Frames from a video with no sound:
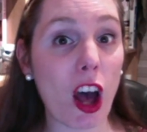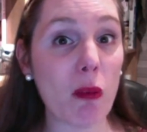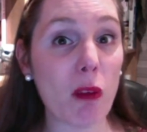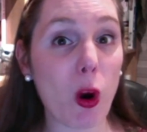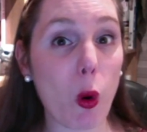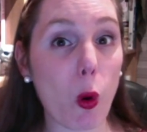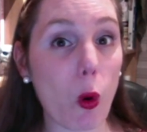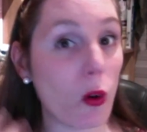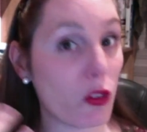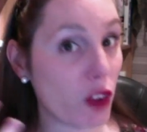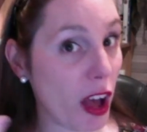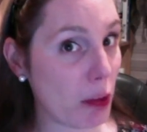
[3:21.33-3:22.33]
or
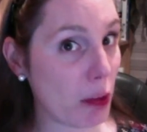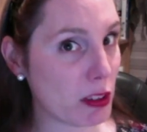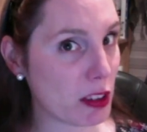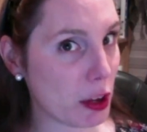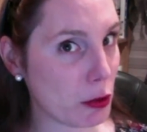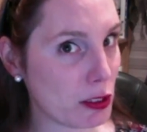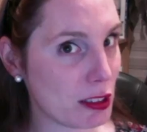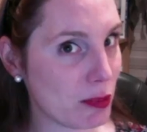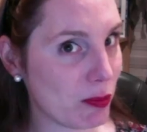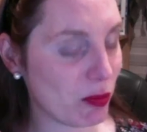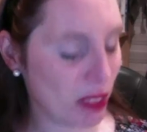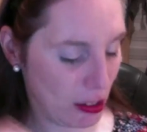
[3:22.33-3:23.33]
if I have my toast
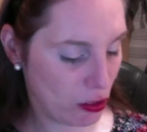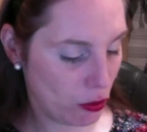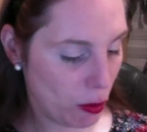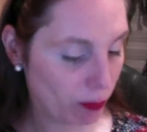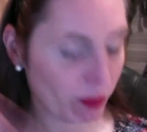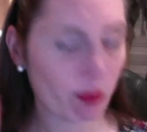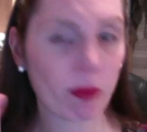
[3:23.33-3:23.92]
later on.